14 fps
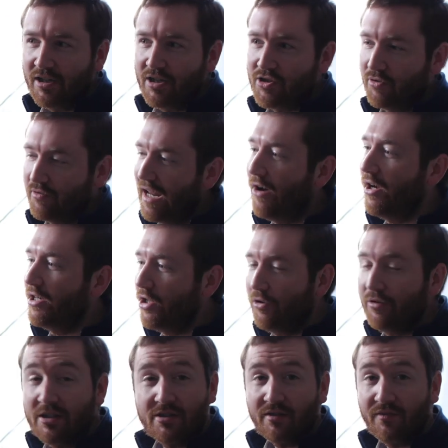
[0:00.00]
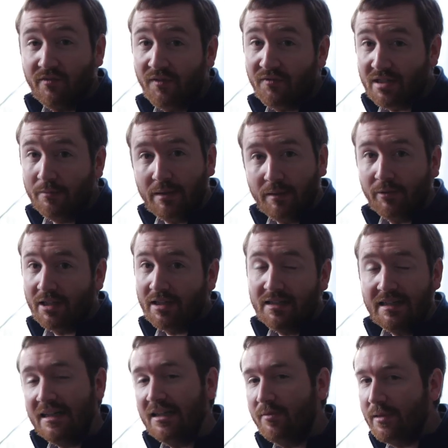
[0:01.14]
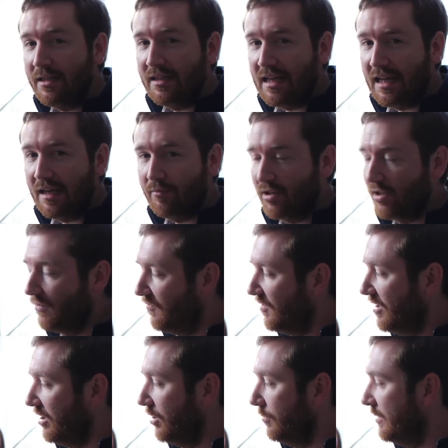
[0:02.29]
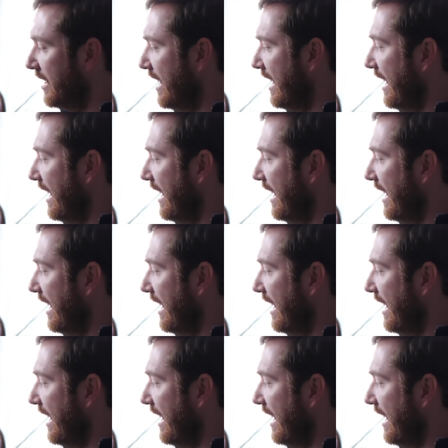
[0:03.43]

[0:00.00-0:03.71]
So now I know these are the 15 people that need to be named in the film.